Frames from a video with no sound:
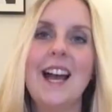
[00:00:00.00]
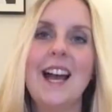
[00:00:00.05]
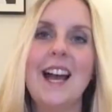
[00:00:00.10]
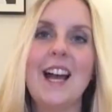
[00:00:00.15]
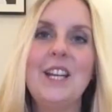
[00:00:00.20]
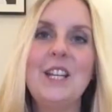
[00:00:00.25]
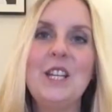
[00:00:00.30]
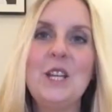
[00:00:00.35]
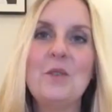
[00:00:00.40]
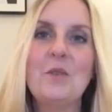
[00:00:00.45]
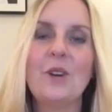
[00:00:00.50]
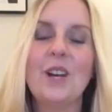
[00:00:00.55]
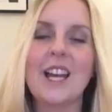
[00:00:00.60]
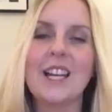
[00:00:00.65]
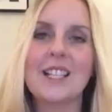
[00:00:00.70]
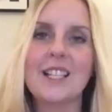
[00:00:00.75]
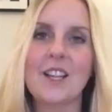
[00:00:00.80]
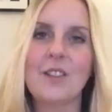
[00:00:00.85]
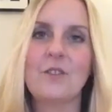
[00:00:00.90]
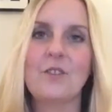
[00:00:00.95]
and you will
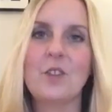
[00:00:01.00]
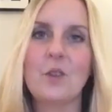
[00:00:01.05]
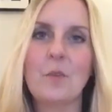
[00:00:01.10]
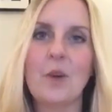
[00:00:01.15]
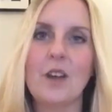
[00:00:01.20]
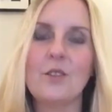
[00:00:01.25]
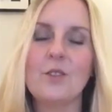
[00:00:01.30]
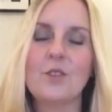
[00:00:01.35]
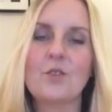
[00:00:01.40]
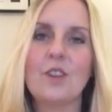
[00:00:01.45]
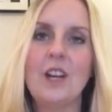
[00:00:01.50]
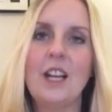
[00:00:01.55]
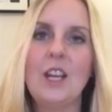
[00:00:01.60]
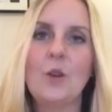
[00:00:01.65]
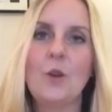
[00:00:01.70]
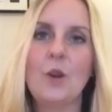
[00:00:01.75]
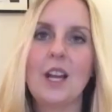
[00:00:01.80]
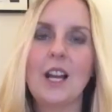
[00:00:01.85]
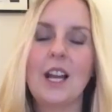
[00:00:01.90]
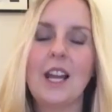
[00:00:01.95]
get sent through the post really
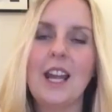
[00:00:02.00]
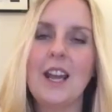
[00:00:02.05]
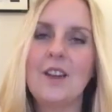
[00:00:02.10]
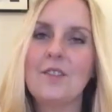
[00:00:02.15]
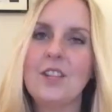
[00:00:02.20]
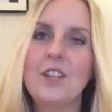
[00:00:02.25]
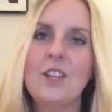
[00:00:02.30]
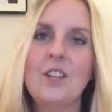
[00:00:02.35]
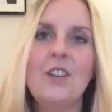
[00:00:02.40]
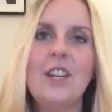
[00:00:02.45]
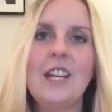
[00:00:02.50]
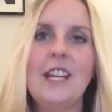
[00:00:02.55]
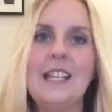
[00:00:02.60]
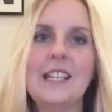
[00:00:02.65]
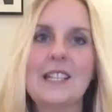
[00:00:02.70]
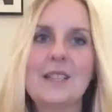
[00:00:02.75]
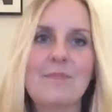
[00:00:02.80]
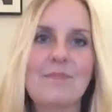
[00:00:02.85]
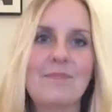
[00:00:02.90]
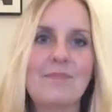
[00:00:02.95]
quickly, everything you need.